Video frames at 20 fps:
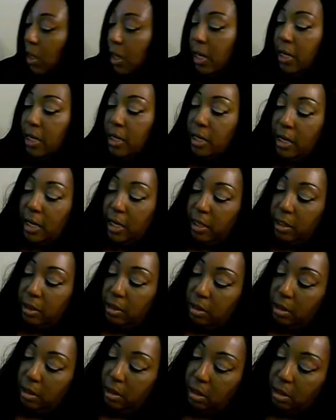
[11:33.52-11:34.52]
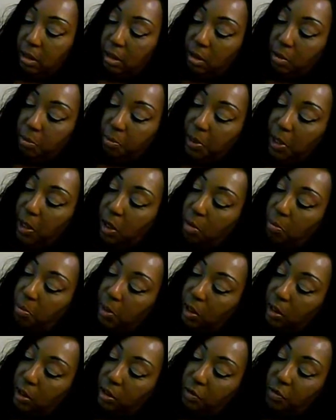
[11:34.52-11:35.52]
I got the
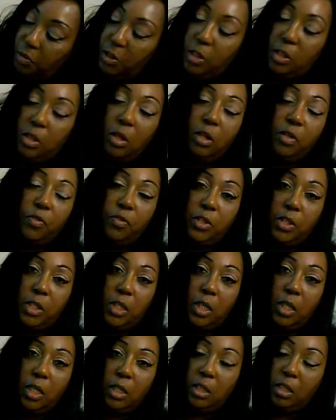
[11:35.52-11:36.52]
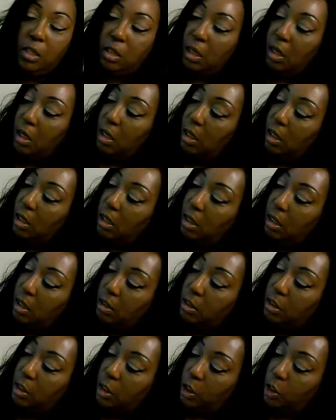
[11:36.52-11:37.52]
Palmolive Soft Touch
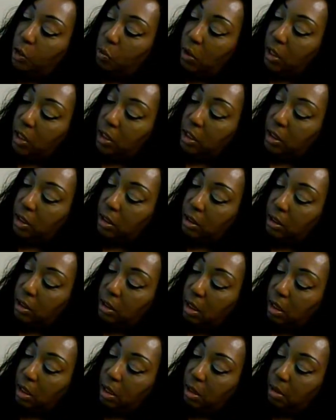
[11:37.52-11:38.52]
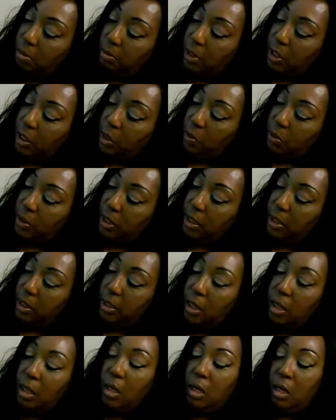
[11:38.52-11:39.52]
dishwashing liquid.
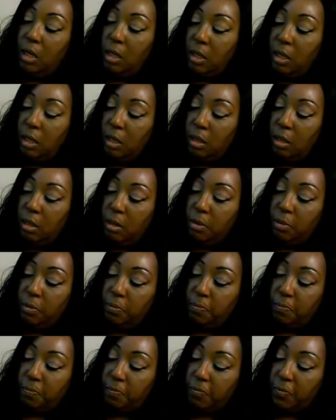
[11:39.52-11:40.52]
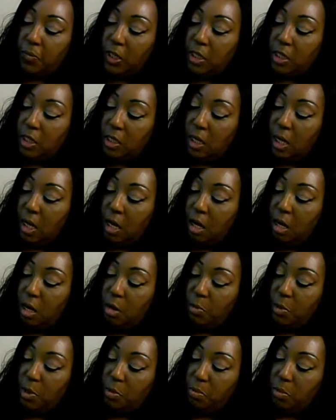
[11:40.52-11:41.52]
It's the
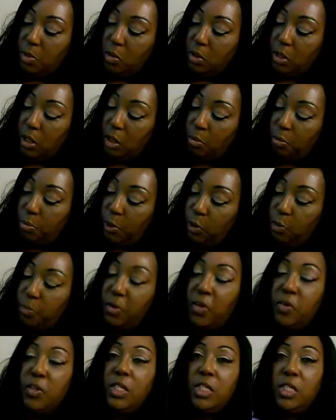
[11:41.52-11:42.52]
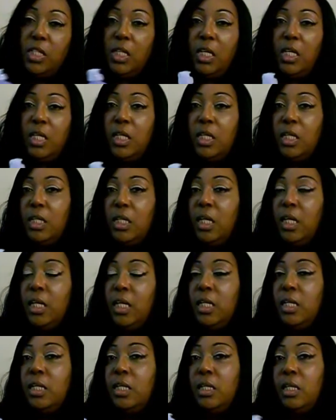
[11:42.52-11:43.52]
almond milk and blueberry scent,
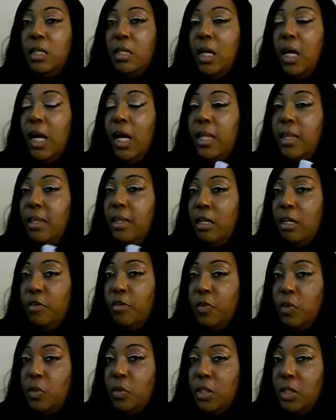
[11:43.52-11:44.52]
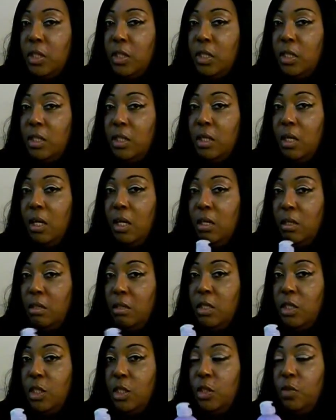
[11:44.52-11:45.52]
and I love using this.
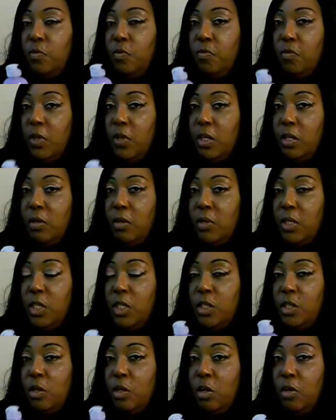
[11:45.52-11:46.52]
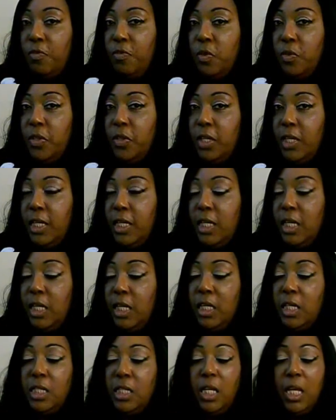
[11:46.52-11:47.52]
This is very soft on your
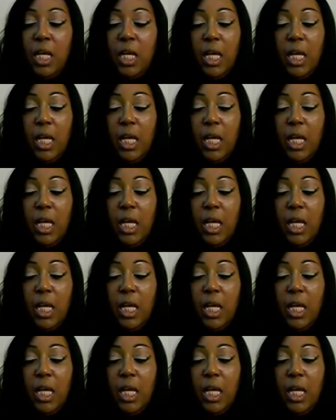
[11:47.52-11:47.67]
hands,